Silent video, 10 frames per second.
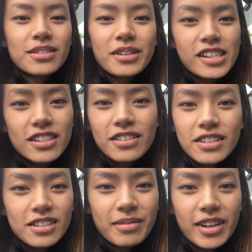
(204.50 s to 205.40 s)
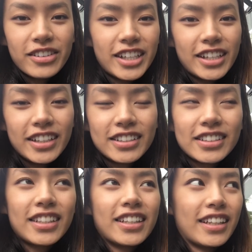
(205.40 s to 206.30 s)
just way too into my
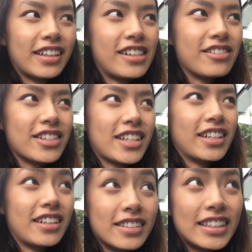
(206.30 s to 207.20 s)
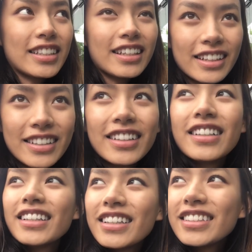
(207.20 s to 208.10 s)
readings and then all of a sudden I was like, ah,
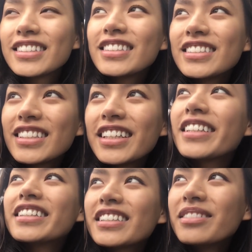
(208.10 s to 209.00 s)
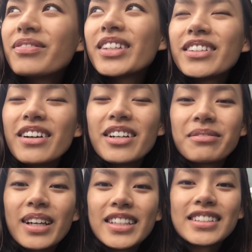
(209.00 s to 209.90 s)
this is like the complete
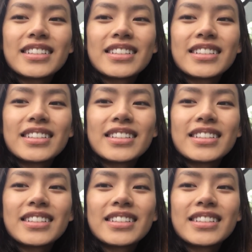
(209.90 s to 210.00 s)
wrong bus.